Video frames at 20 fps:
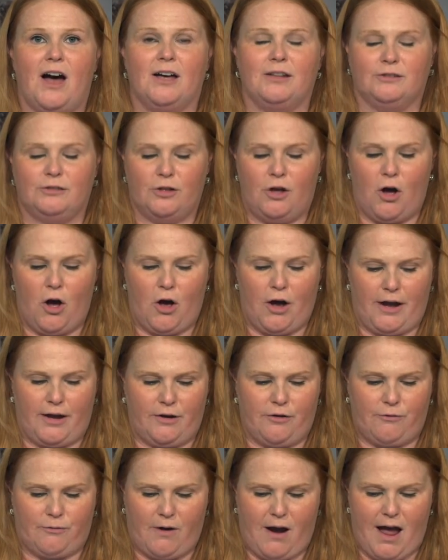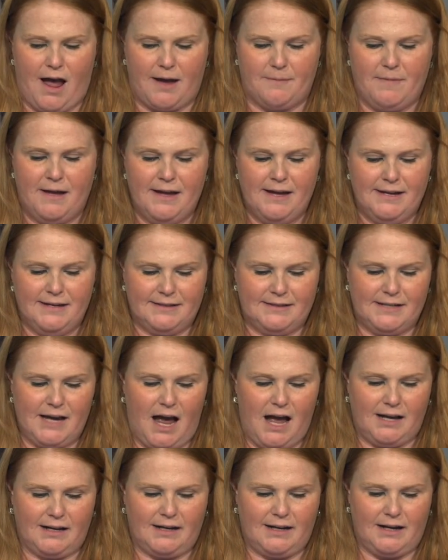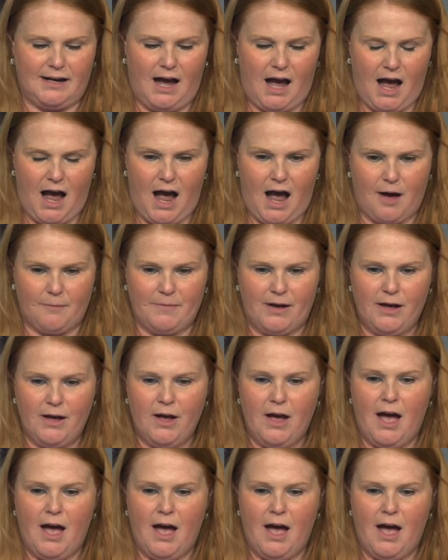on lawandcrime.com com.